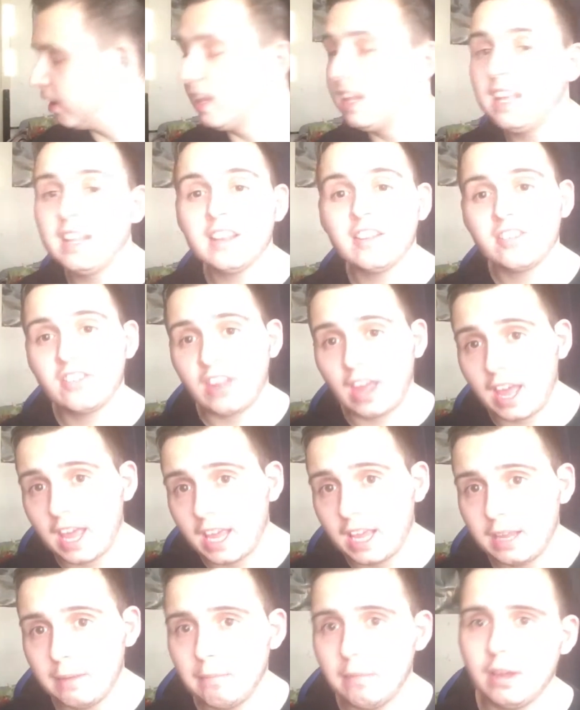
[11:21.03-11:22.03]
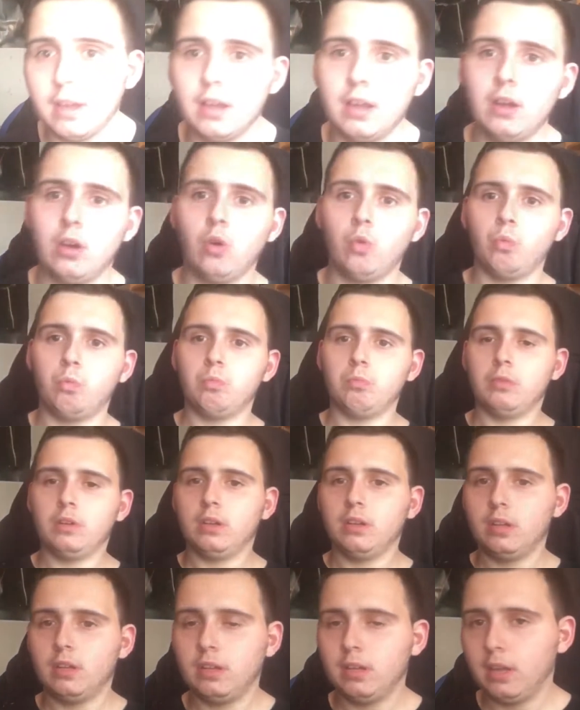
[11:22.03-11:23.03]
near the same. Oh.
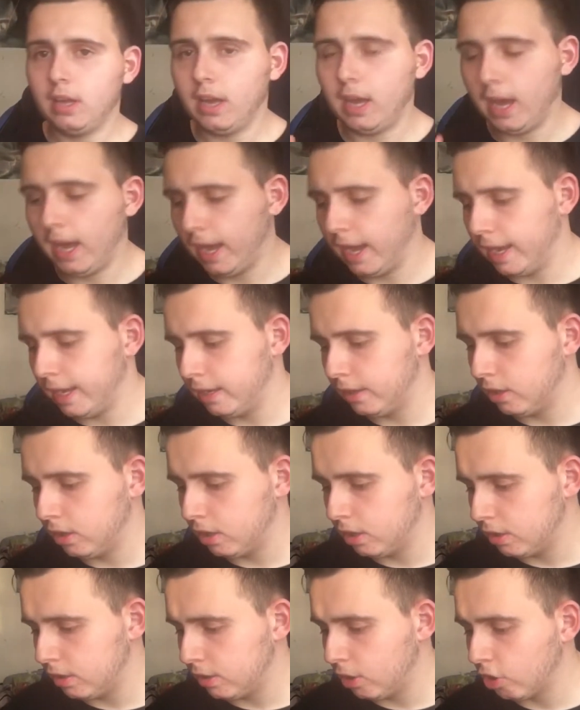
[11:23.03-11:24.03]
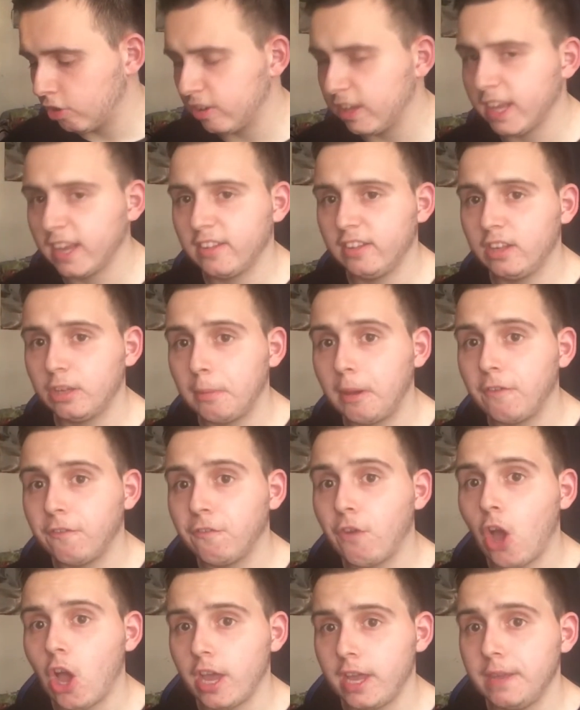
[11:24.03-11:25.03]
And Lost Legacy is about
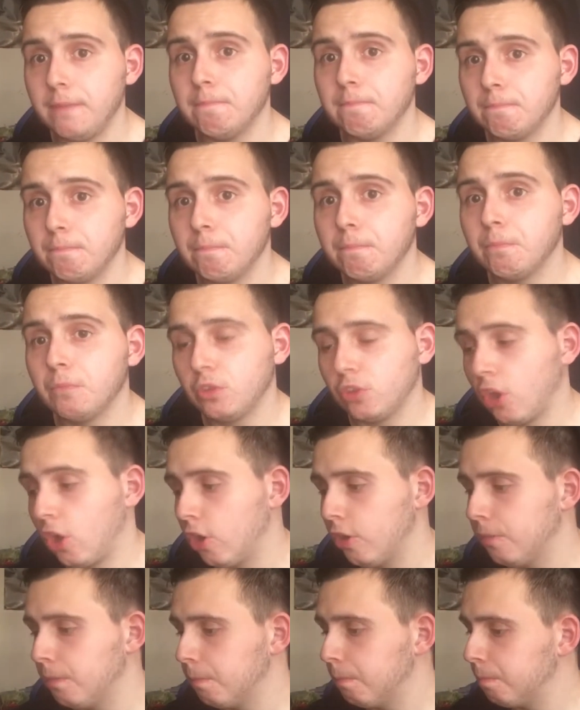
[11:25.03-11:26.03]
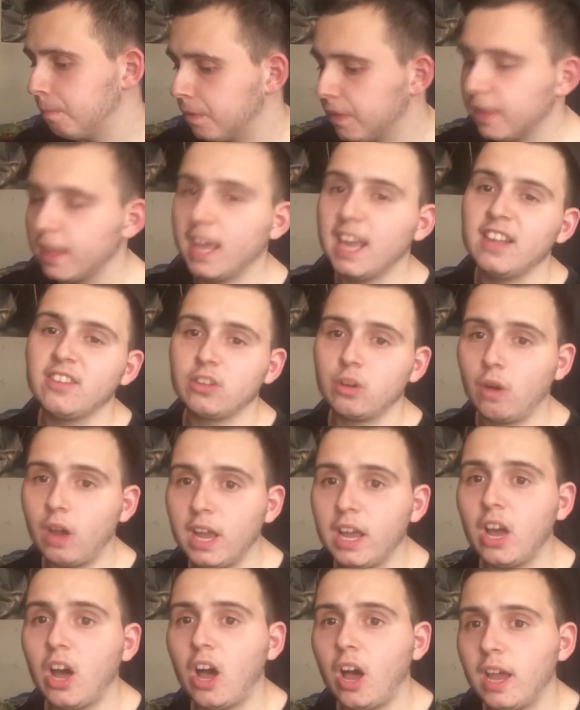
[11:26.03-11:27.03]
30. So it's
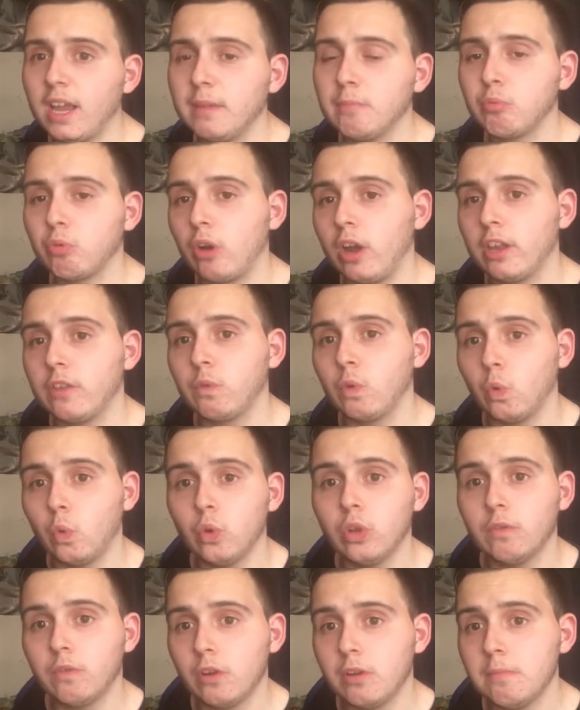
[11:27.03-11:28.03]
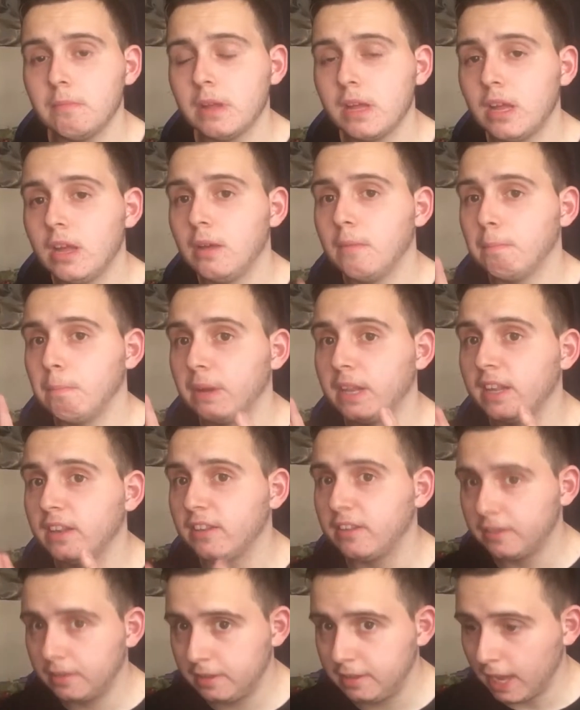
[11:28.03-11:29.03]
quite high in price for all of them, but
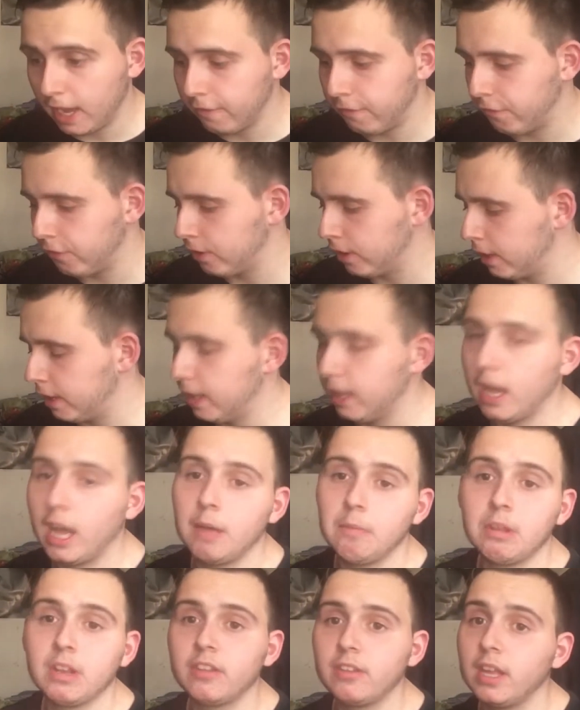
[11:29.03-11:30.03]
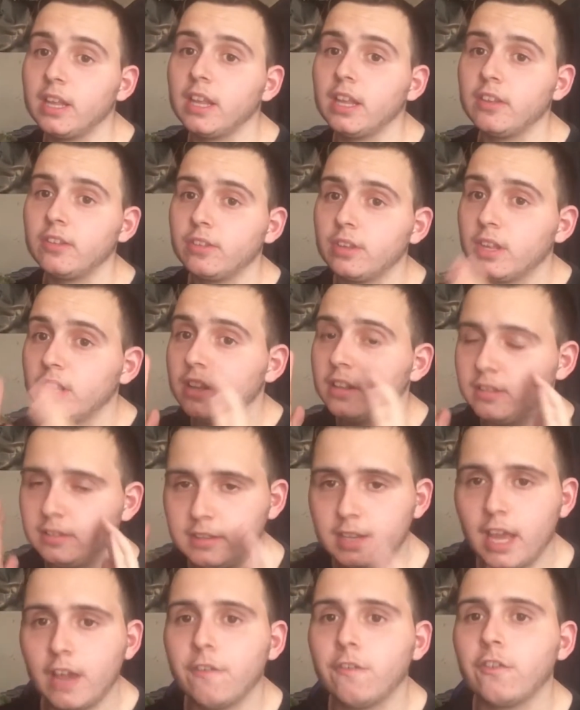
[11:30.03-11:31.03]
it's definitely, I'm going to say this,
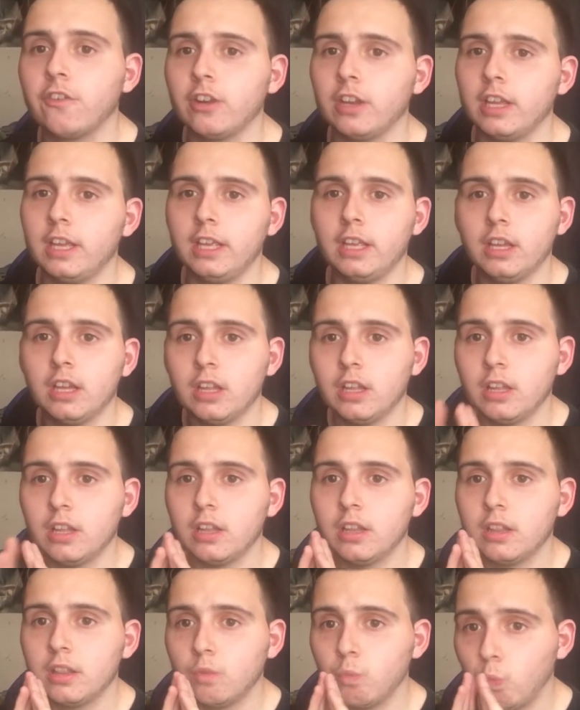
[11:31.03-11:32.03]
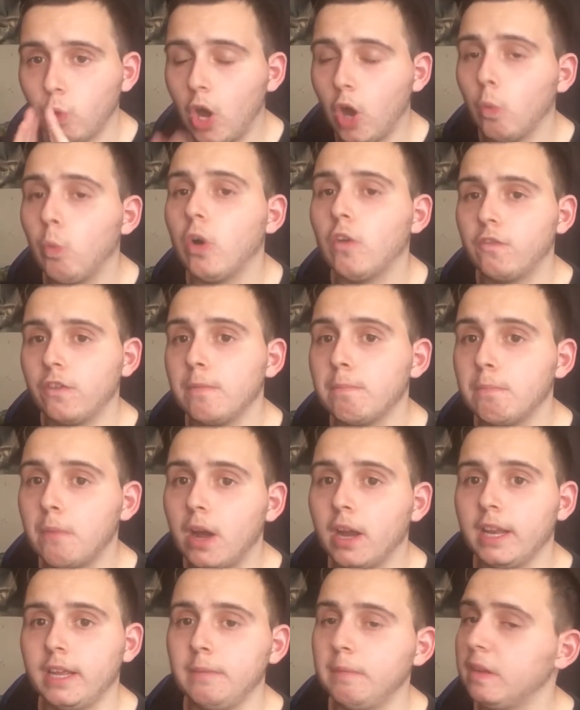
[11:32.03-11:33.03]
definitely well worth your
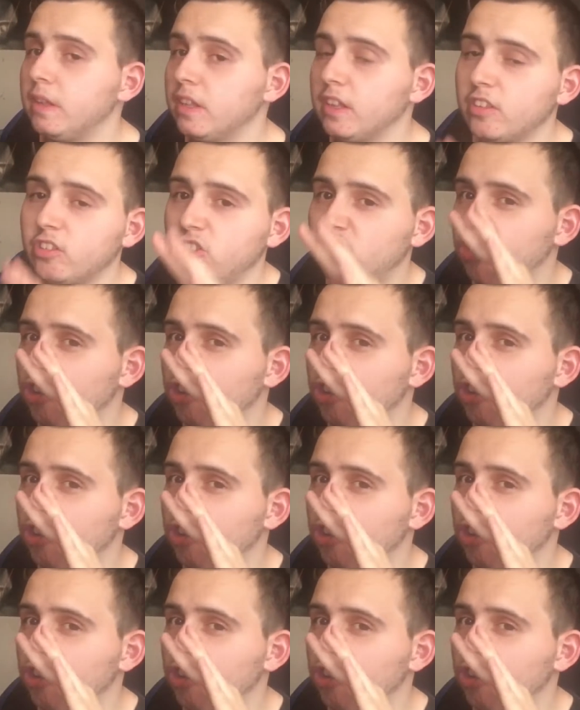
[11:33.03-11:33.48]
money, because it's